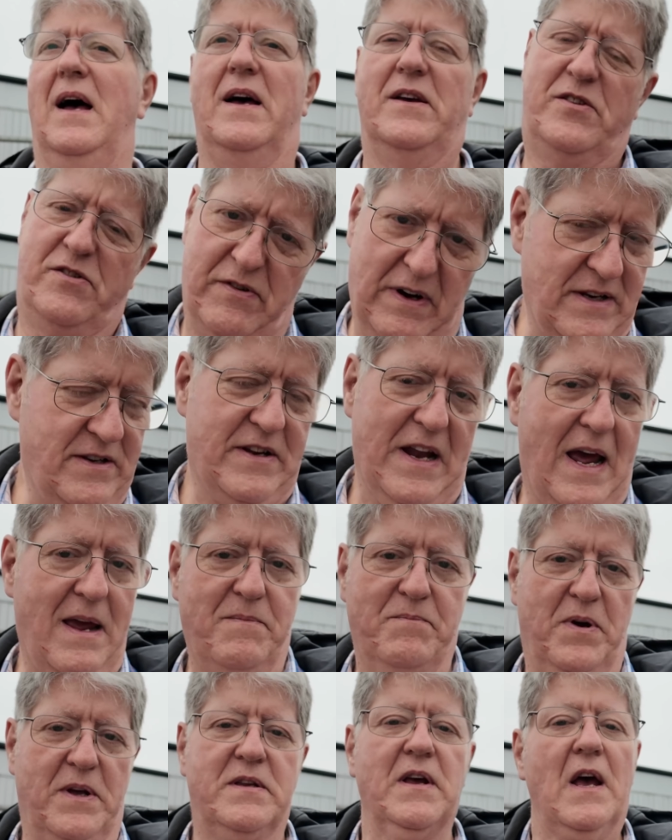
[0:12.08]
Strange
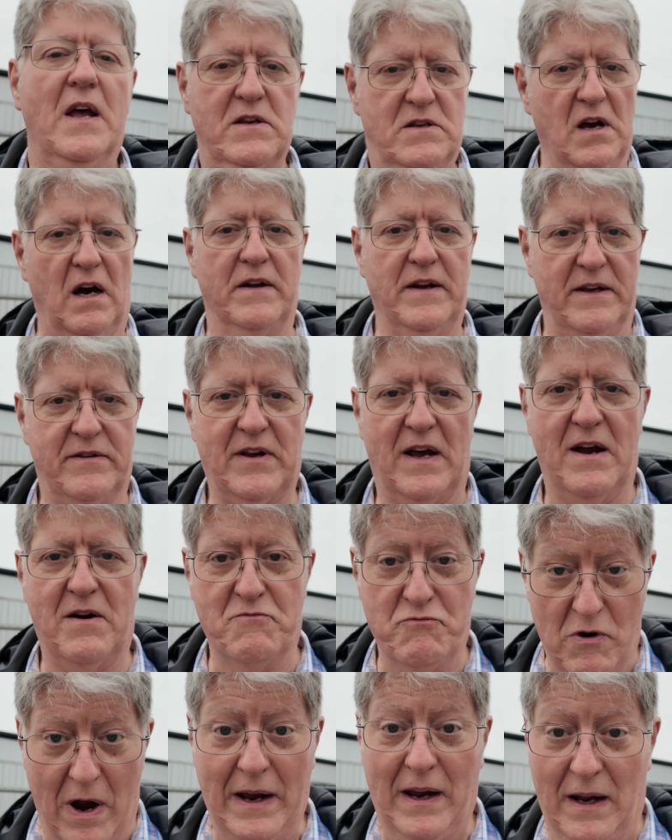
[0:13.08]
name, but John is a
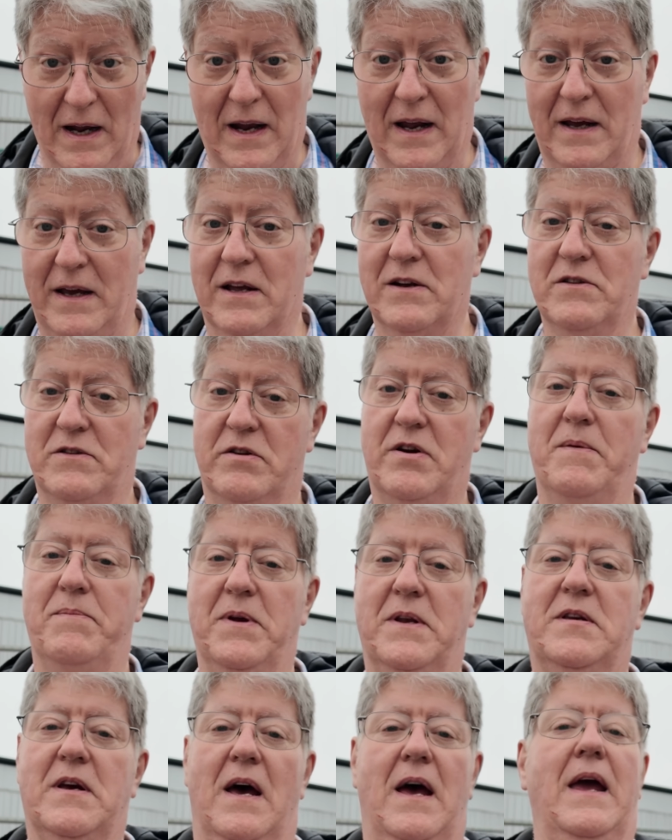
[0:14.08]
regular
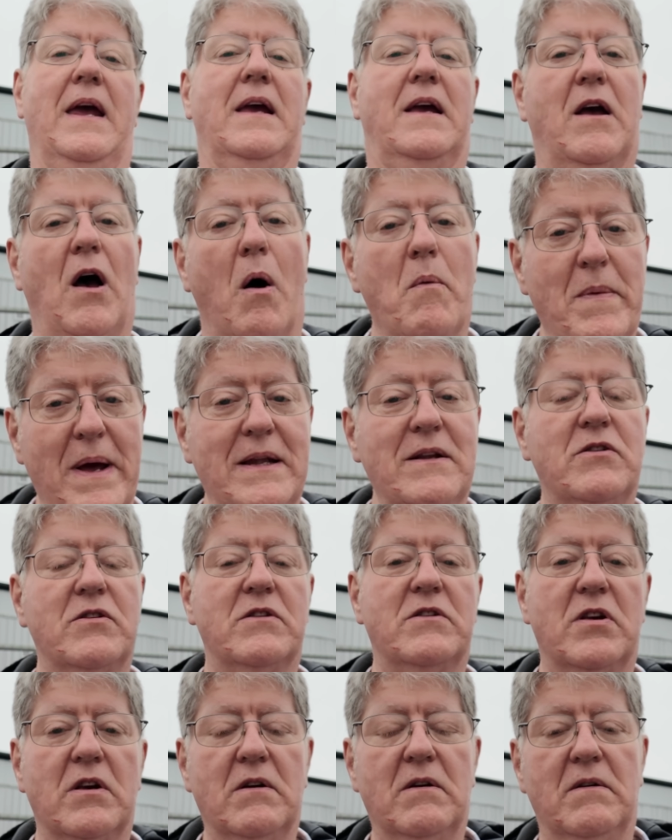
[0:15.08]
contributor. He
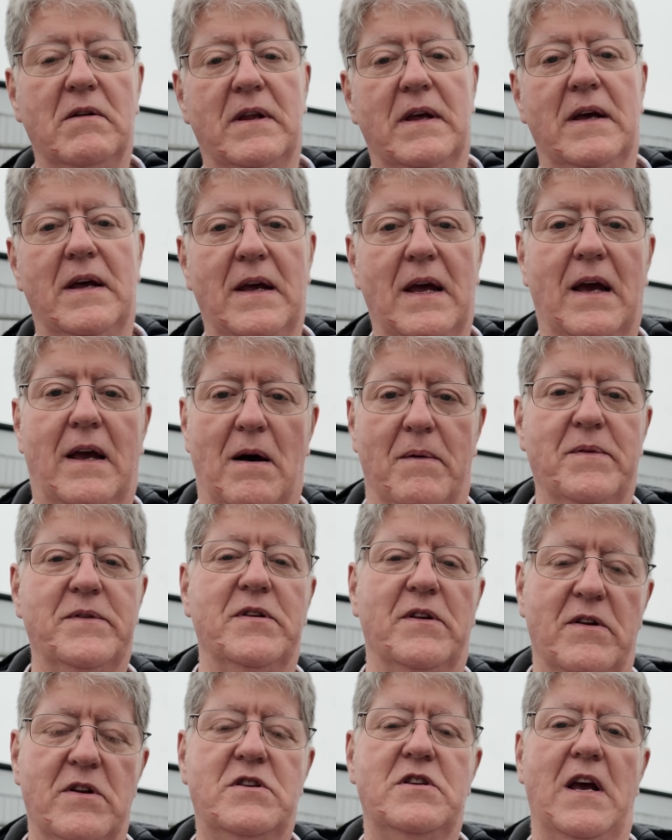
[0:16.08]
comments on
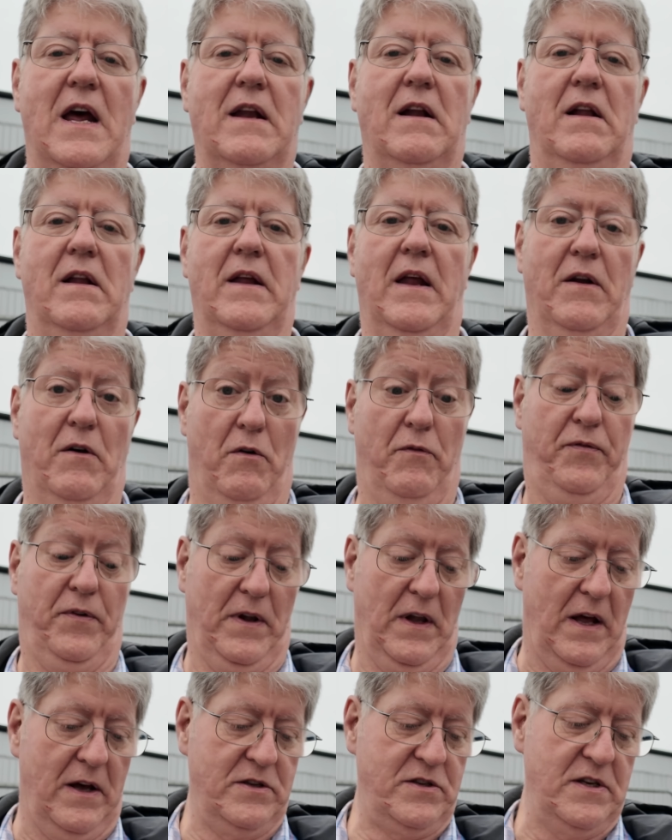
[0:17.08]
the channel an
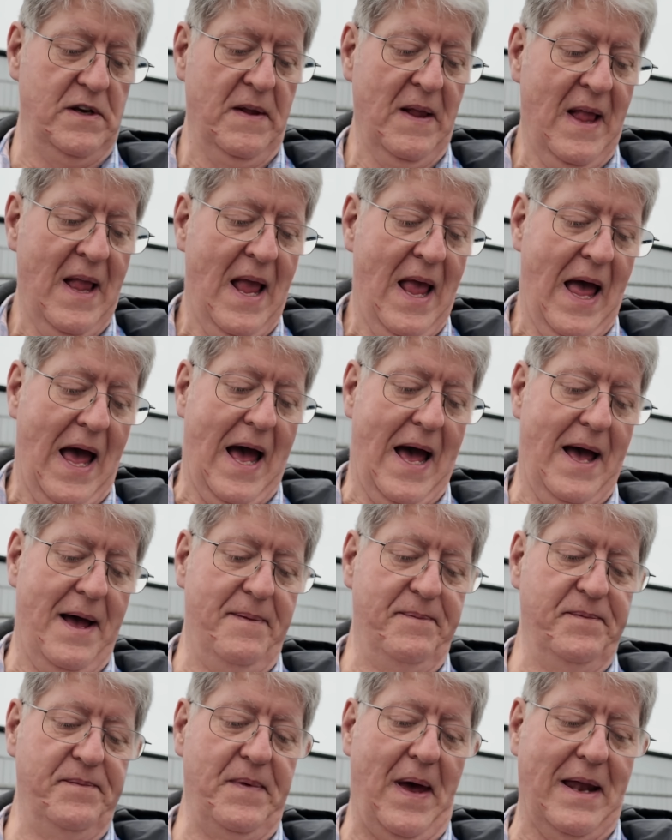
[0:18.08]
awful lot.
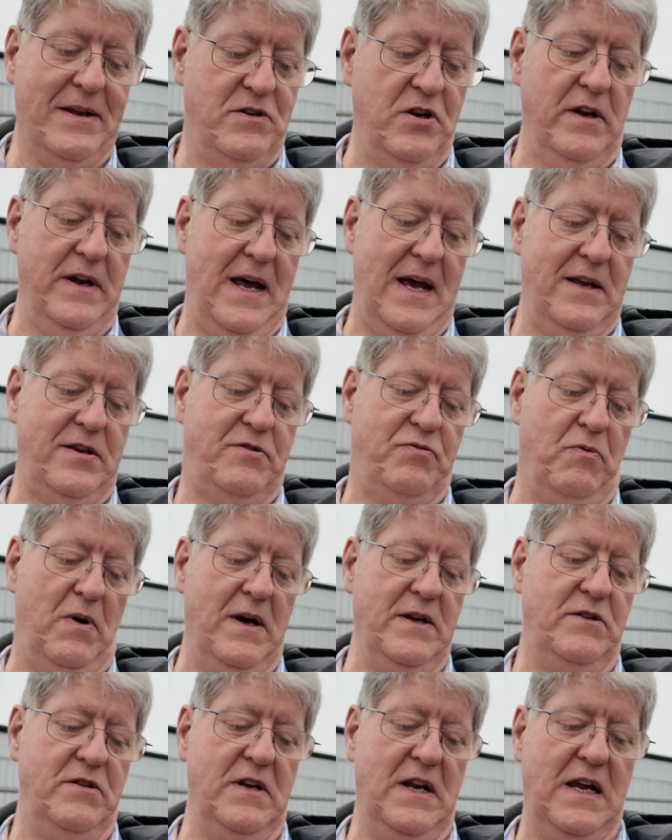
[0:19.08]
And John asks,
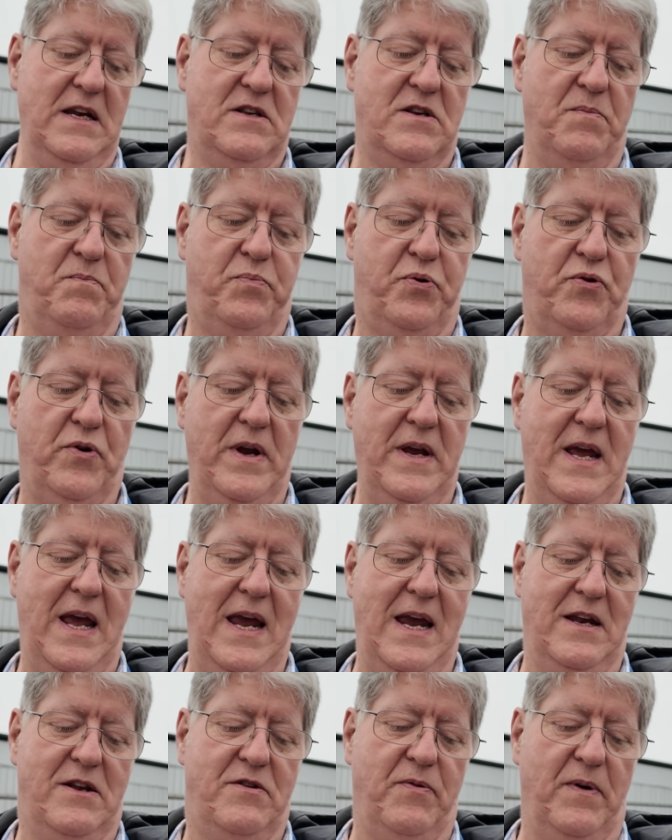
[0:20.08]
why do you need to
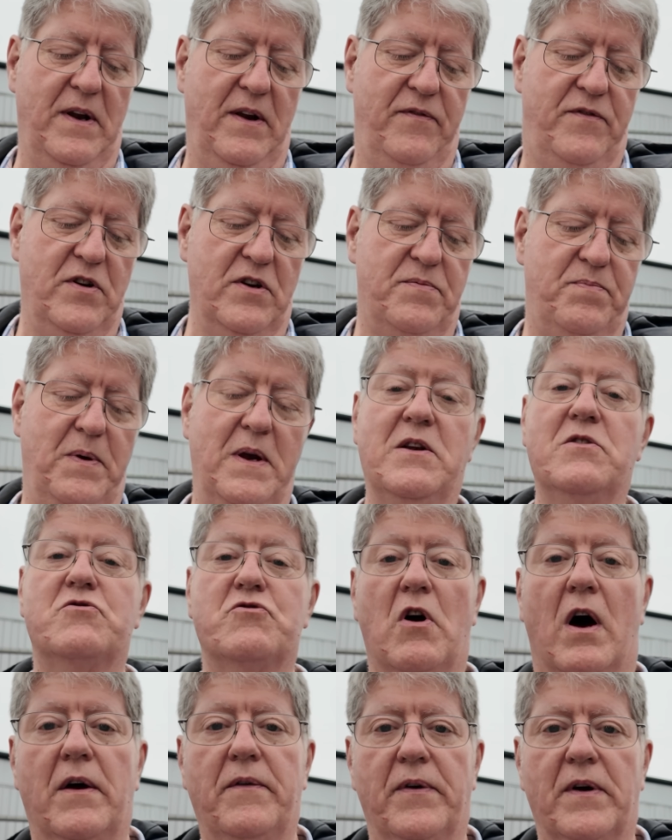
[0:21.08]
preheat when you've just been
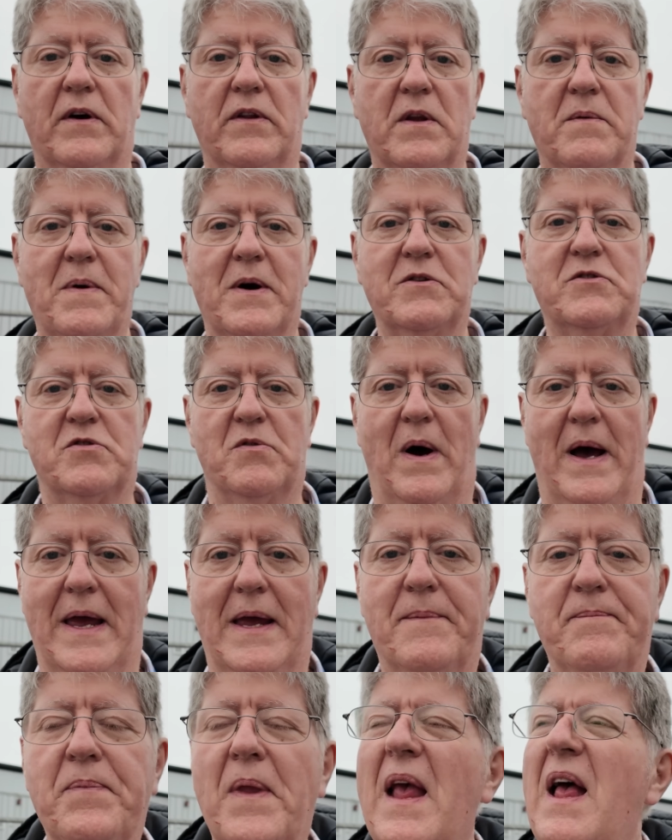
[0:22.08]
driving on the motorway?